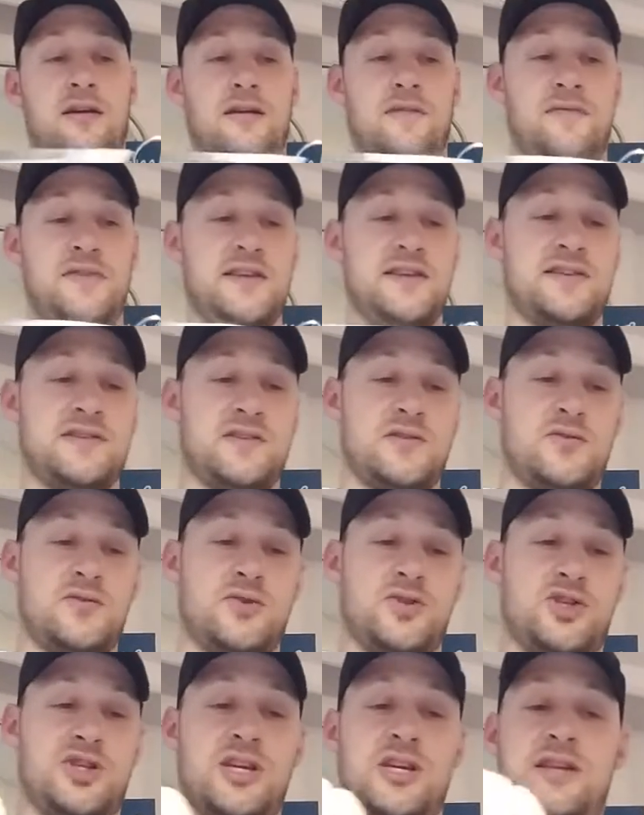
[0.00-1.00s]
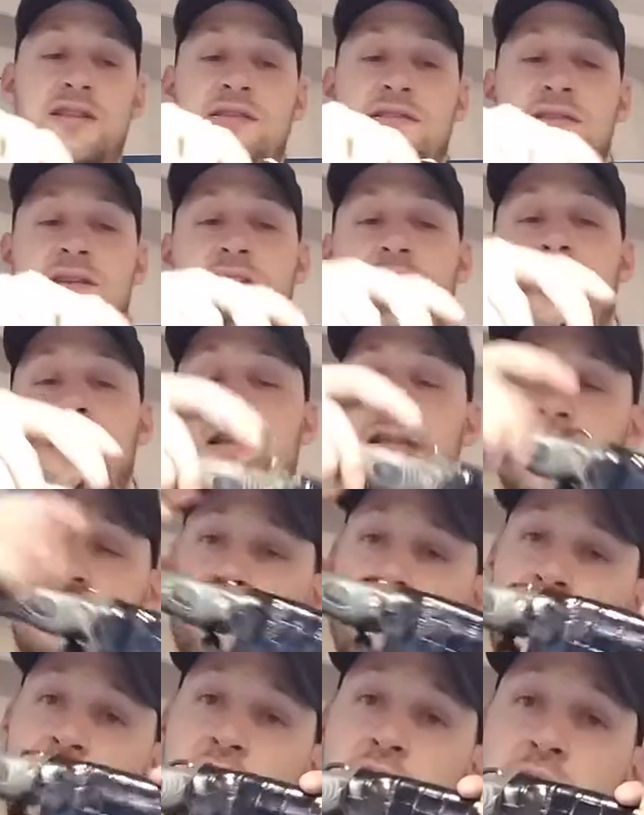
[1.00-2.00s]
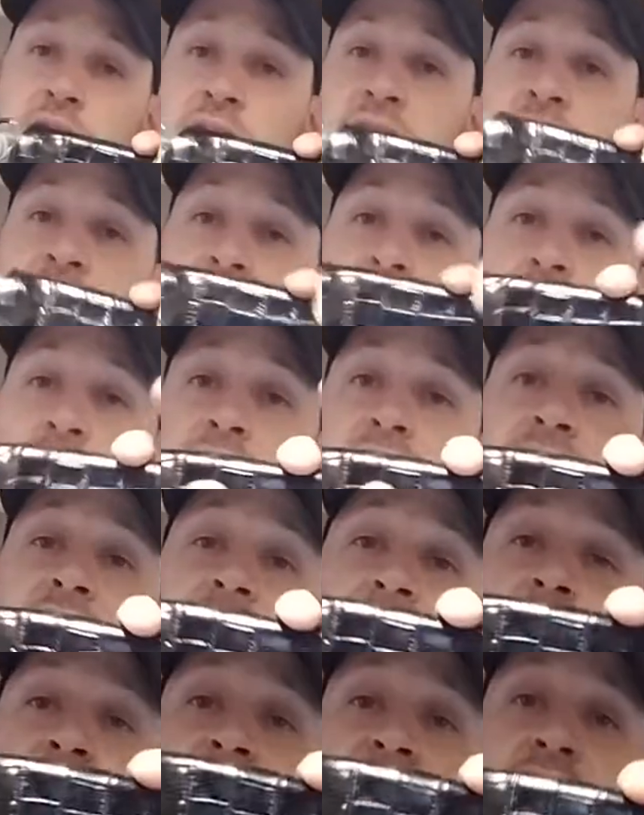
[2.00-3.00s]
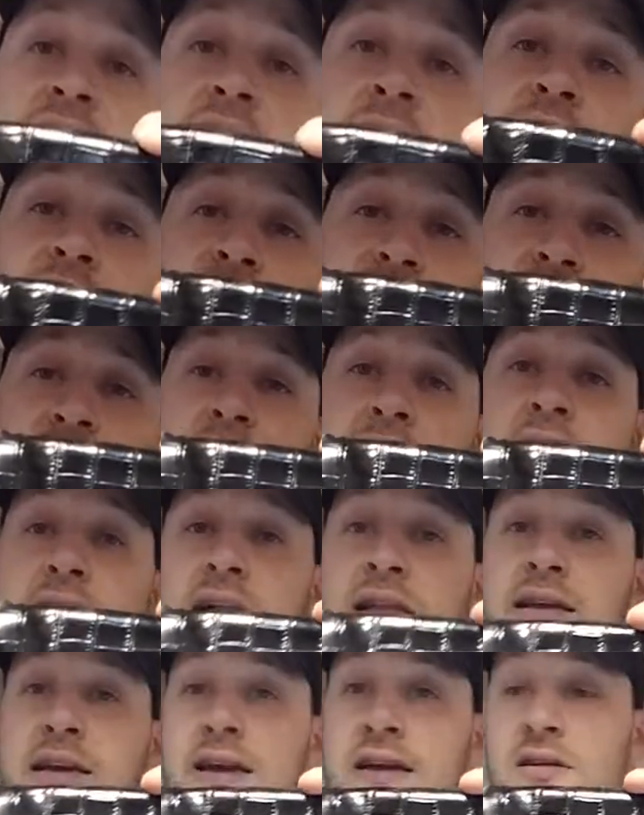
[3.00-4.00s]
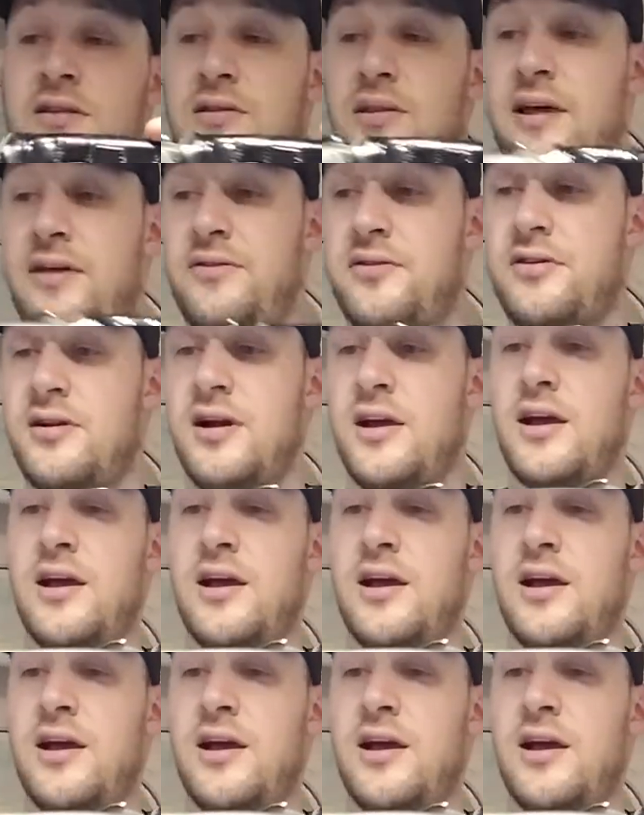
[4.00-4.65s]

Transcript: of these two sheaths. Let me know how I did on my first time using alligator leather.